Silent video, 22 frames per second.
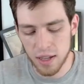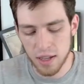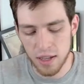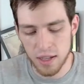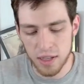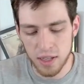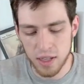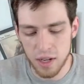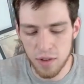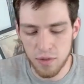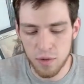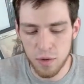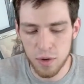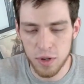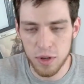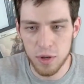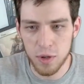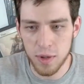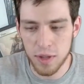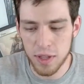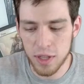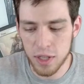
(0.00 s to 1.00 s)
you know, everyone
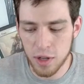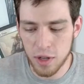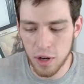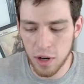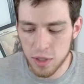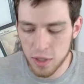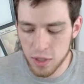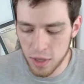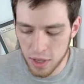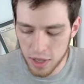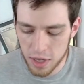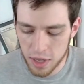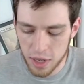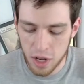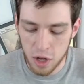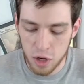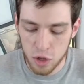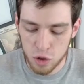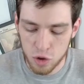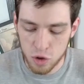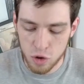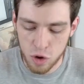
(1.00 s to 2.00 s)
knows why this card's good.
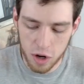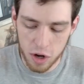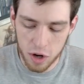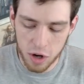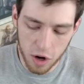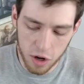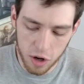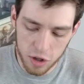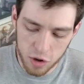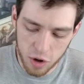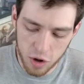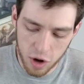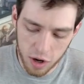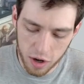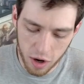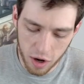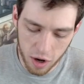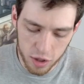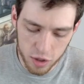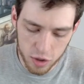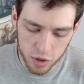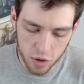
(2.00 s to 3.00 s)
Draw card, draw
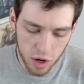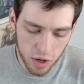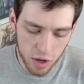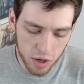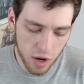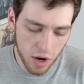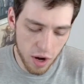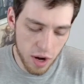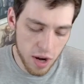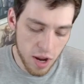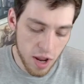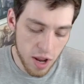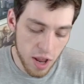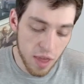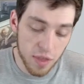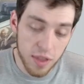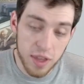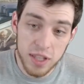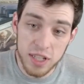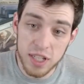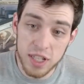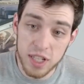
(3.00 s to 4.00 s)
card, draw card.
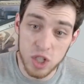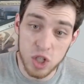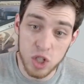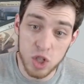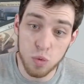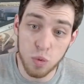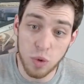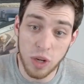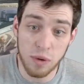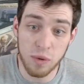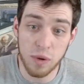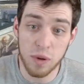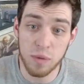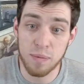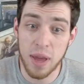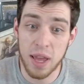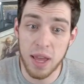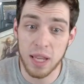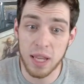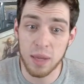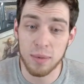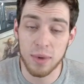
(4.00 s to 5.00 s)
This is sweet with
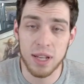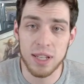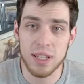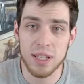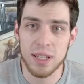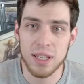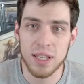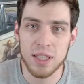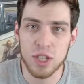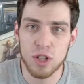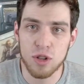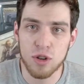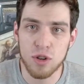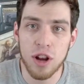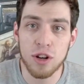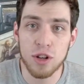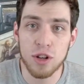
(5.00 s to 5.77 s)
Bennie because the treasure